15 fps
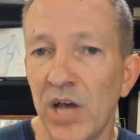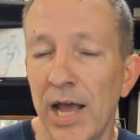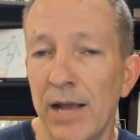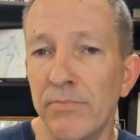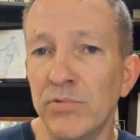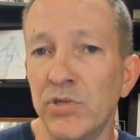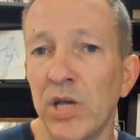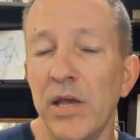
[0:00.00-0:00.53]

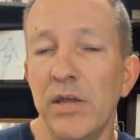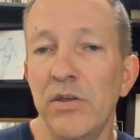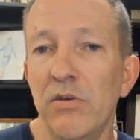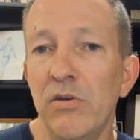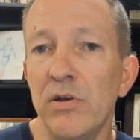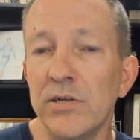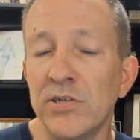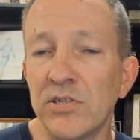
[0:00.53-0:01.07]
times,
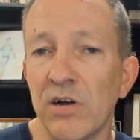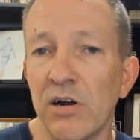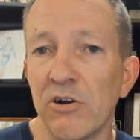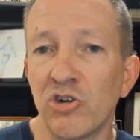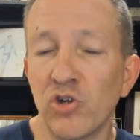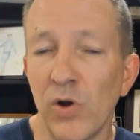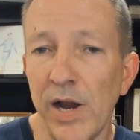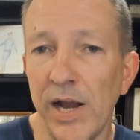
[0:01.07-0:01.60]
you can
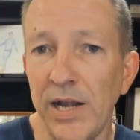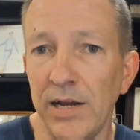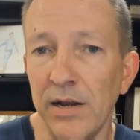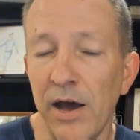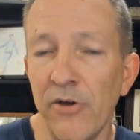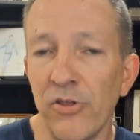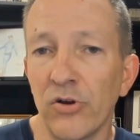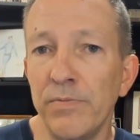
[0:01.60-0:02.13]
start
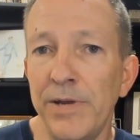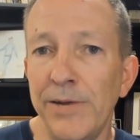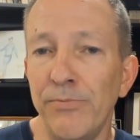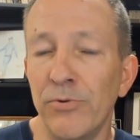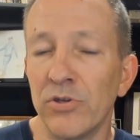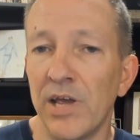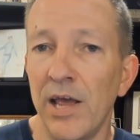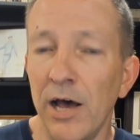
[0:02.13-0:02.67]
training other
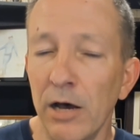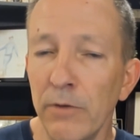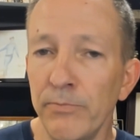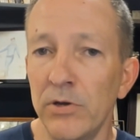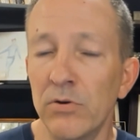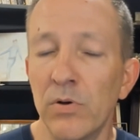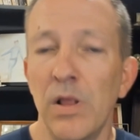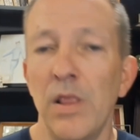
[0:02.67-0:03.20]
people to
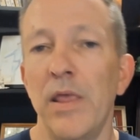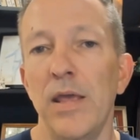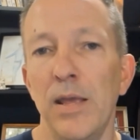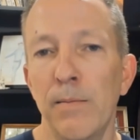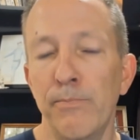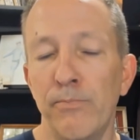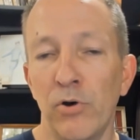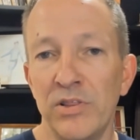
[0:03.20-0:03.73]
help you
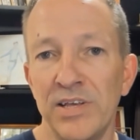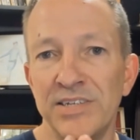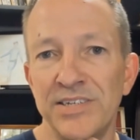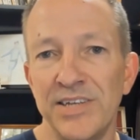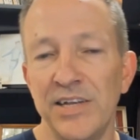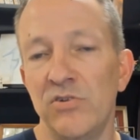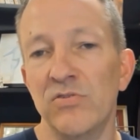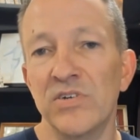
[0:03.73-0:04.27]
and put
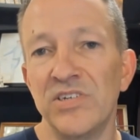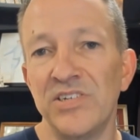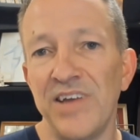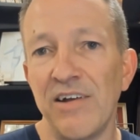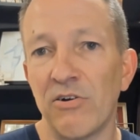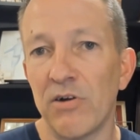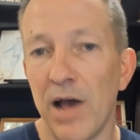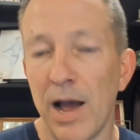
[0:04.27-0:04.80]
this into a
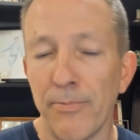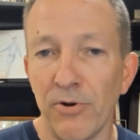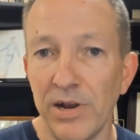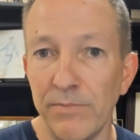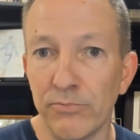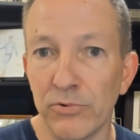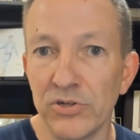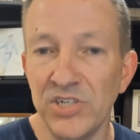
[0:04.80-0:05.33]
standard
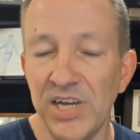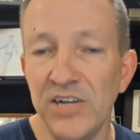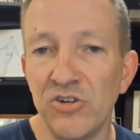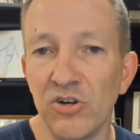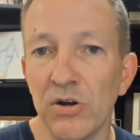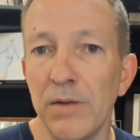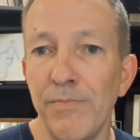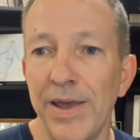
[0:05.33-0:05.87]
operating
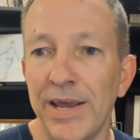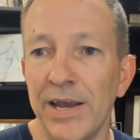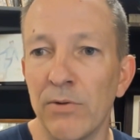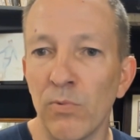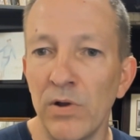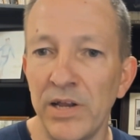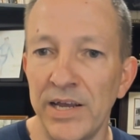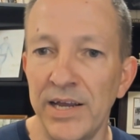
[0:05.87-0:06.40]
procedure and make
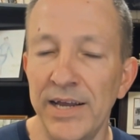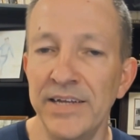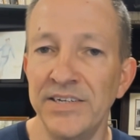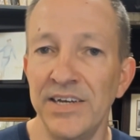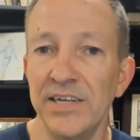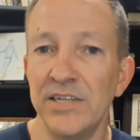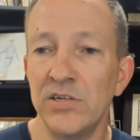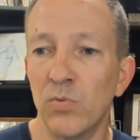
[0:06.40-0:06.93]
it really
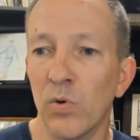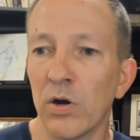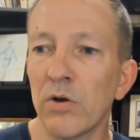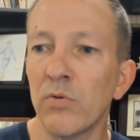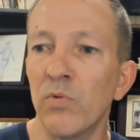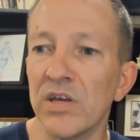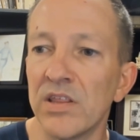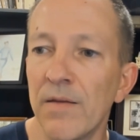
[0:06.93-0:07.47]
easy to
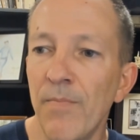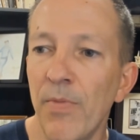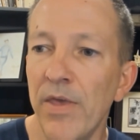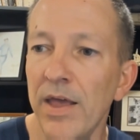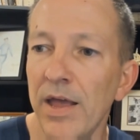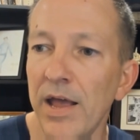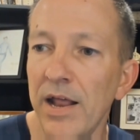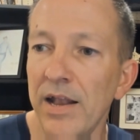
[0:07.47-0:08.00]
work with.
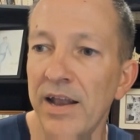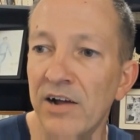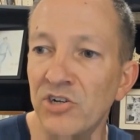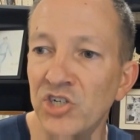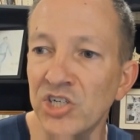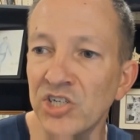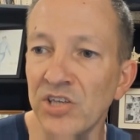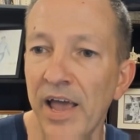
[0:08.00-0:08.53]
Now,
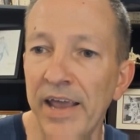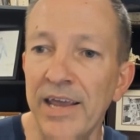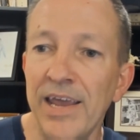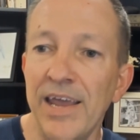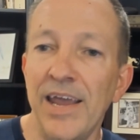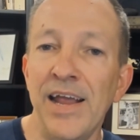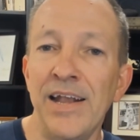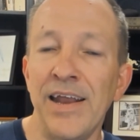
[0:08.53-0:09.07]
just
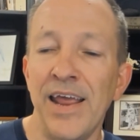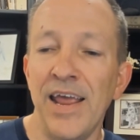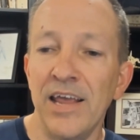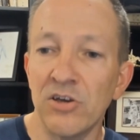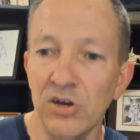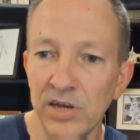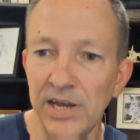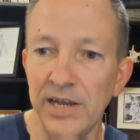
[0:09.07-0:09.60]
like in
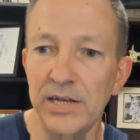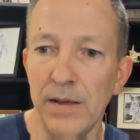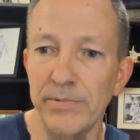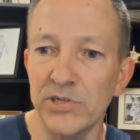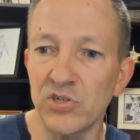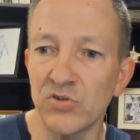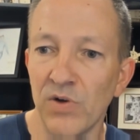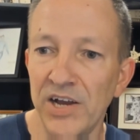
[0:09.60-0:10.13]
a cooking
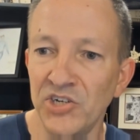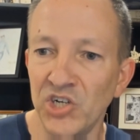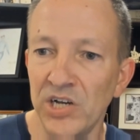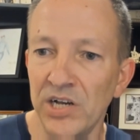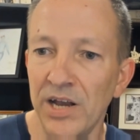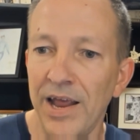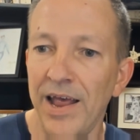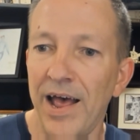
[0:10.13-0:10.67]

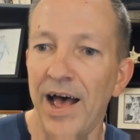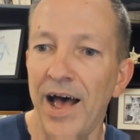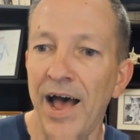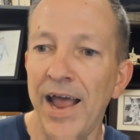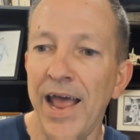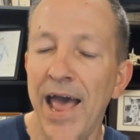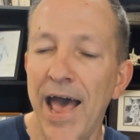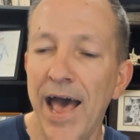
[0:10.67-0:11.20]
demonstration,
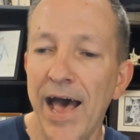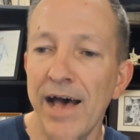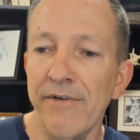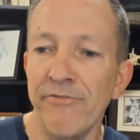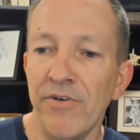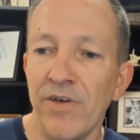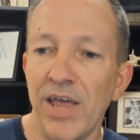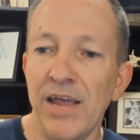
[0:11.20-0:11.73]
I
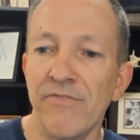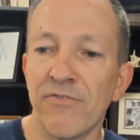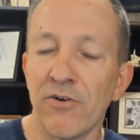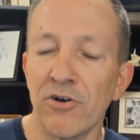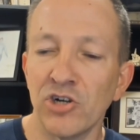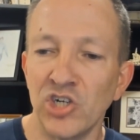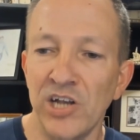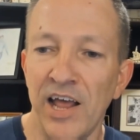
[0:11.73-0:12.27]
have a
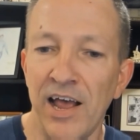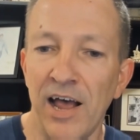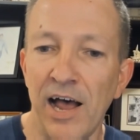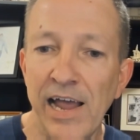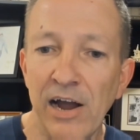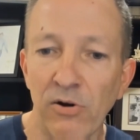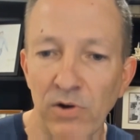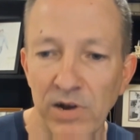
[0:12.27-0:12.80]
version that
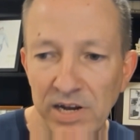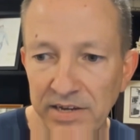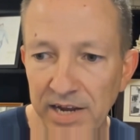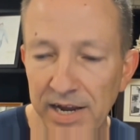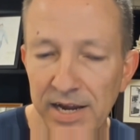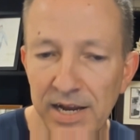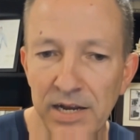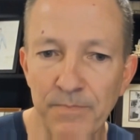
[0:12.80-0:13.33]
I already
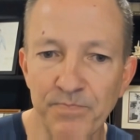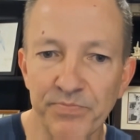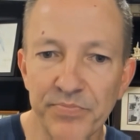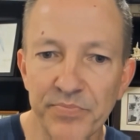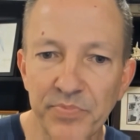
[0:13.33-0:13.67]
did,